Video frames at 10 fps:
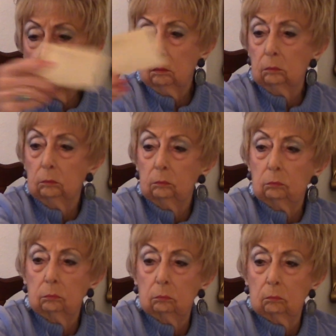
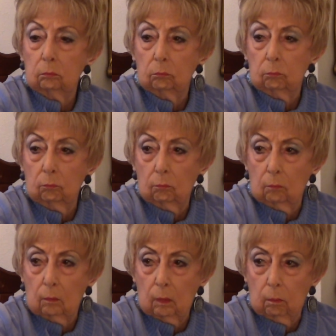journalist and a
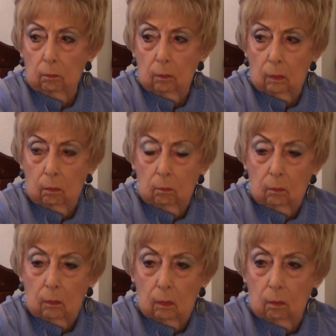medic, and he
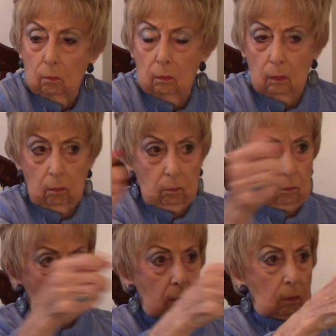served under
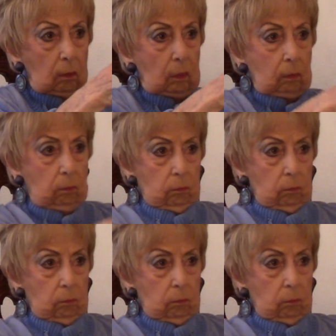General Patton.